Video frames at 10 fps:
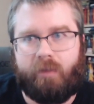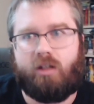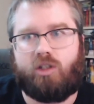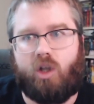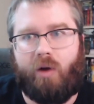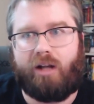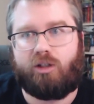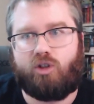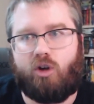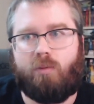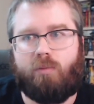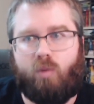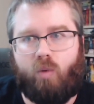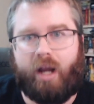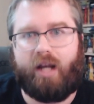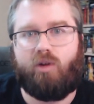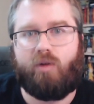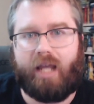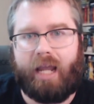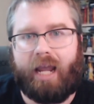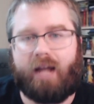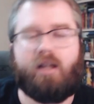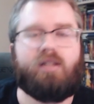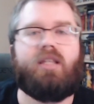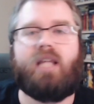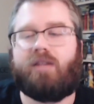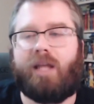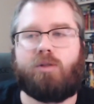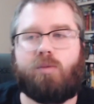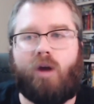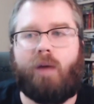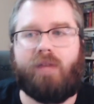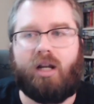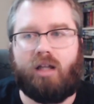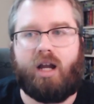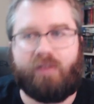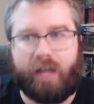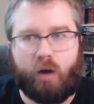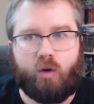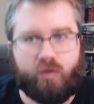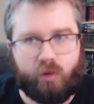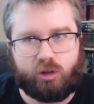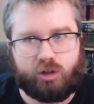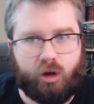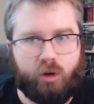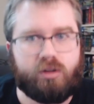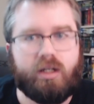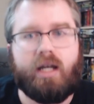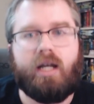So at a certain point, you can't, because see, that was the problem that a lot of the Arrowverse shows